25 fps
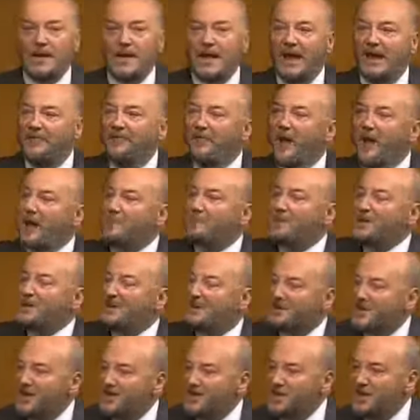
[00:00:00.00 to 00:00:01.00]
if our
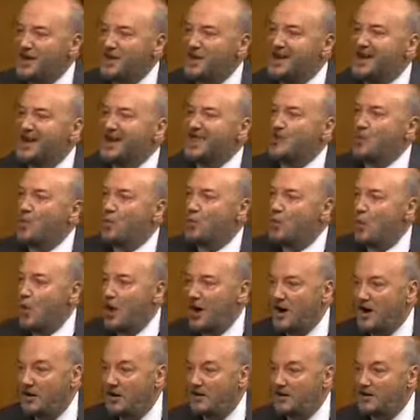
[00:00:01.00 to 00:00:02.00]
position in the
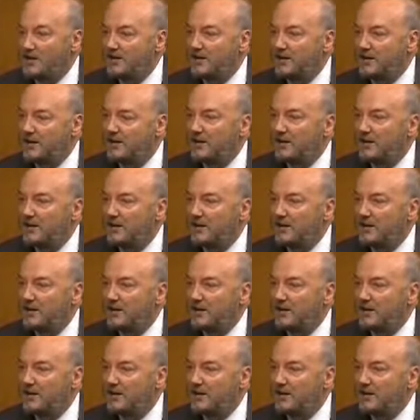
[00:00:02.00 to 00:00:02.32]
world